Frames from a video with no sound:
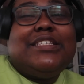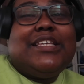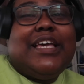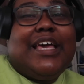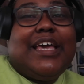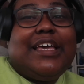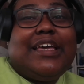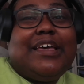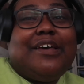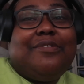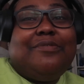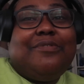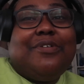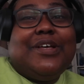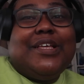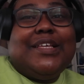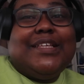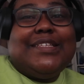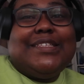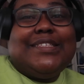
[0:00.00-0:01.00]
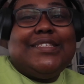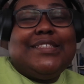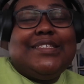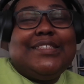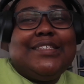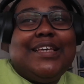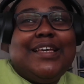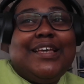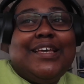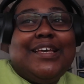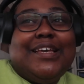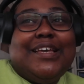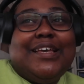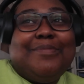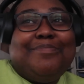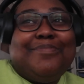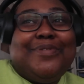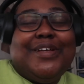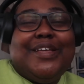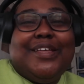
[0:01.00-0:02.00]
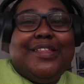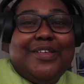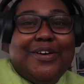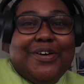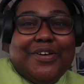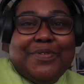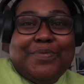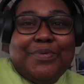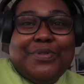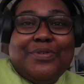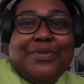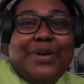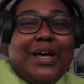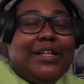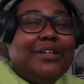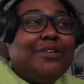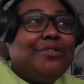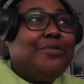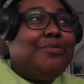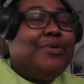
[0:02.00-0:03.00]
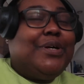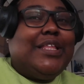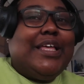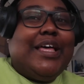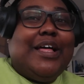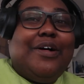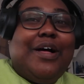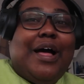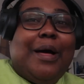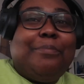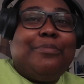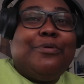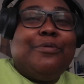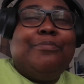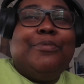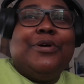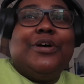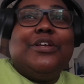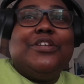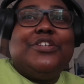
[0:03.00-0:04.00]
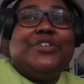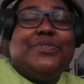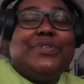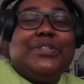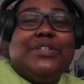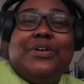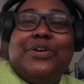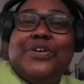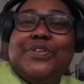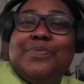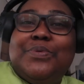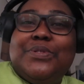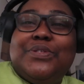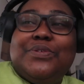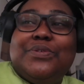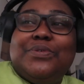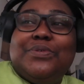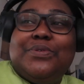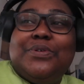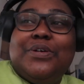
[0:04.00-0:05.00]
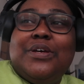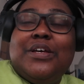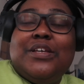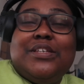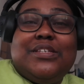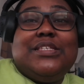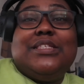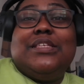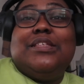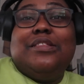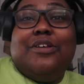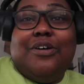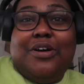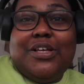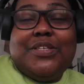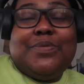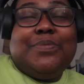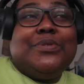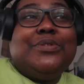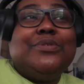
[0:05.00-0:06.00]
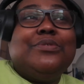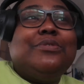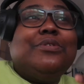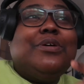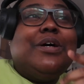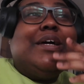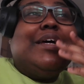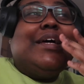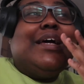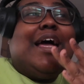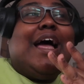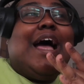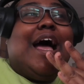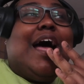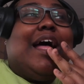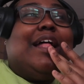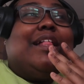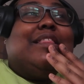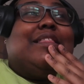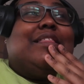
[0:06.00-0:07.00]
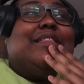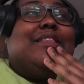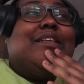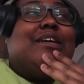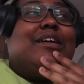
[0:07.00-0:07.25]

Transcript: tech was put in the hospital I don't know what the hell happened but she was in the hospital she's in the hospital and